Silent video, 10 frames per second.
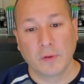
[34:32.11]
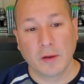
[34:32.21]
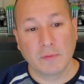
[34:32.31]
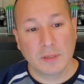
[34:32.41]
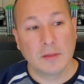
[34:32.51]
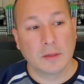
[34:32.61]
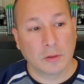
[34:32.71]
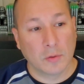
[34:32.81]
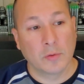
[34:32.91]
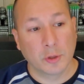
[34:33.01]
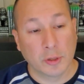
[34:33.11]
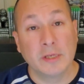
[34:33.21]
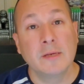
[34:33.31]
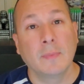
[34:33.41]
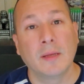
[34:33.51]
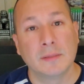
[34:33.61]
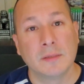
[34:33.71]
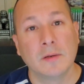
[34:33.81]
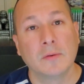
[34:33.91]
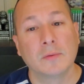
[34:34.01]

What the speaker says: everything that your teammates know.